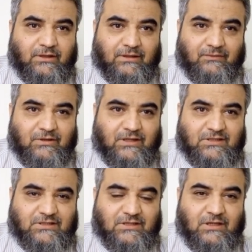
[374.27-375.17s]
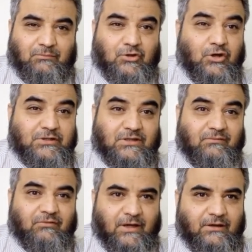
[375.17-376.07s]
and we can see, because
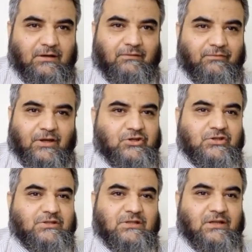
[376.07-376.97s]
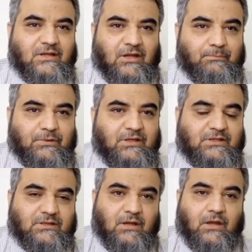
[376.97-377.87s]
in viral infections like herpes,